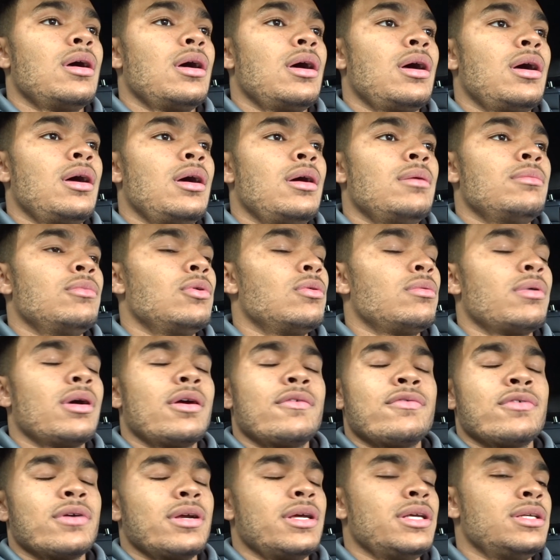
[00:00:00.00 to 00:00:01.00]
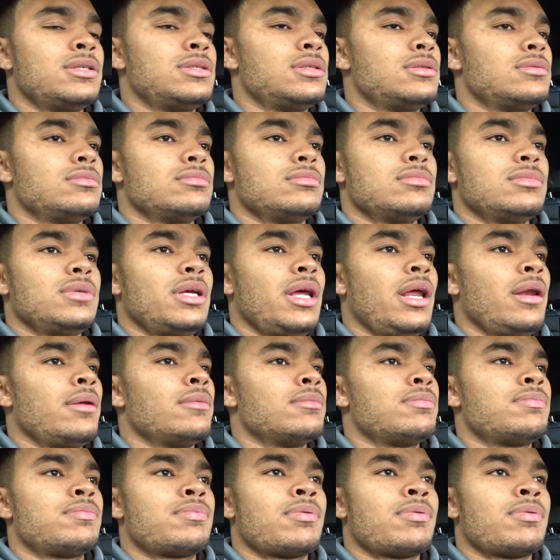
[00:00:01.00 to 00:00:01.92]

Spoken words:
or whatever it is, in